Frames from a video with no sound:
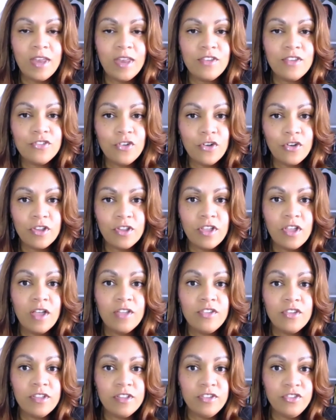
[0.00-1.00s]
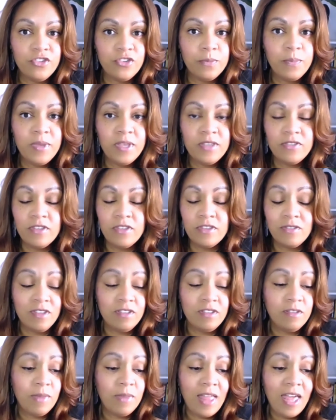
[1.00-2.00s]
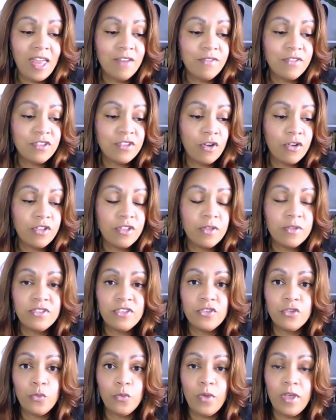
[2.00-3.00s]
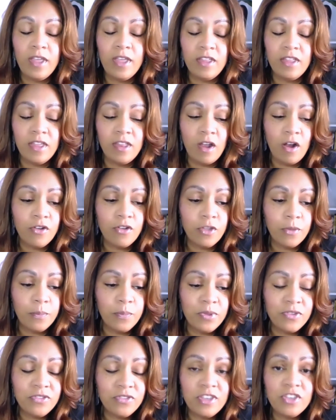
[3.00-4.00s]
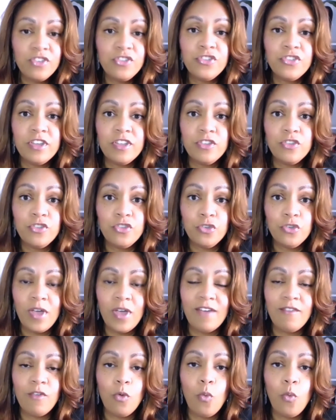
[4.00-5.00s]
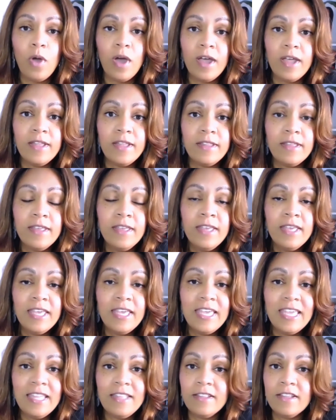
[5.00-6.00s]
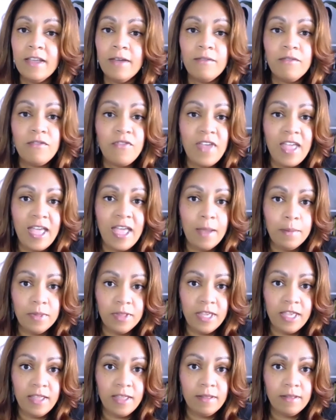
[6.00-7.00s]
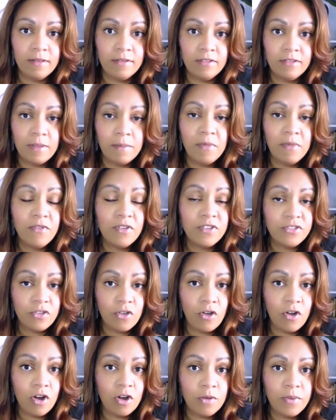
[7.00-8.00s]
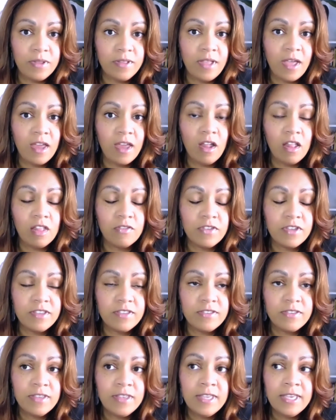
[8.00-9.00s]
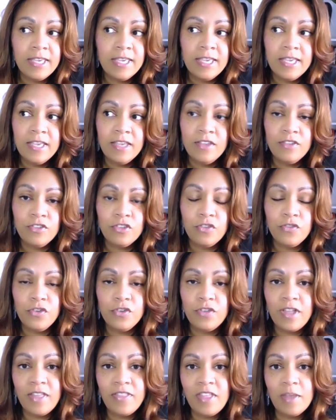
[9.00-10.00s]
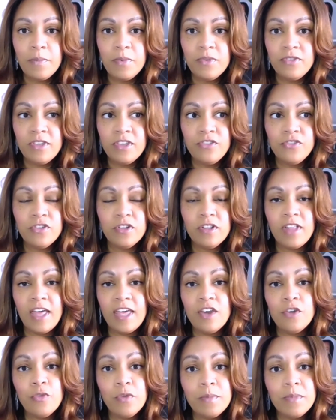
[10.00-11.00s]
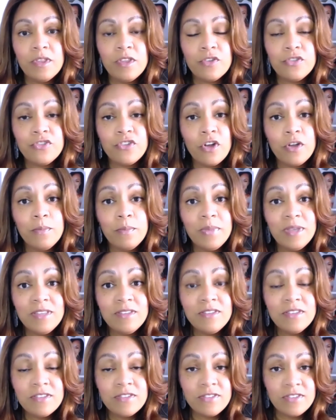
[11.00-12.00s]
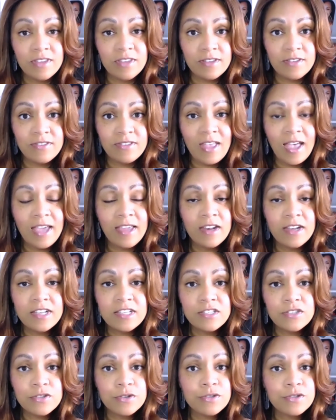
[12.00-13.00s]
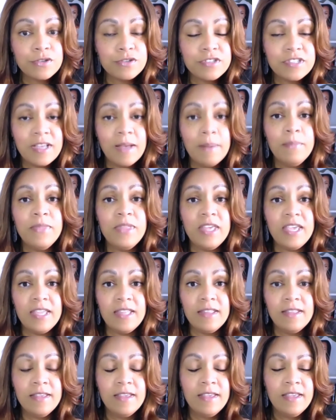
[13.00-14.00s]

to start a business because a lot of us aren't in a situation, aren't in a position to have a one income family. Some of us are, but not all of us. So if you're not in that position, a lot of women are starting businesses, side hustles or something